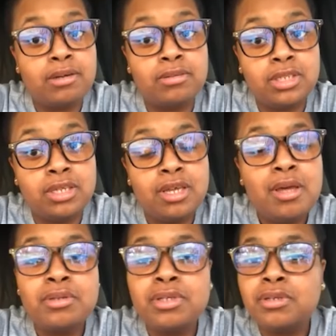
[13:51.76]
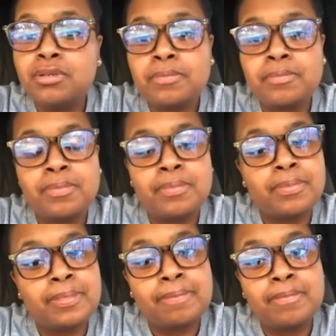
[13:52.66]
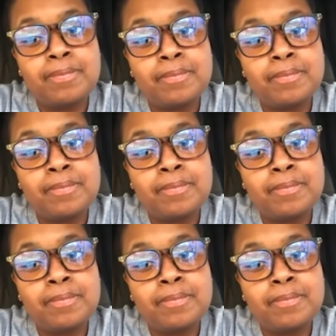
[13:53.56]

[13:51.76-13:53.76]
man, I you know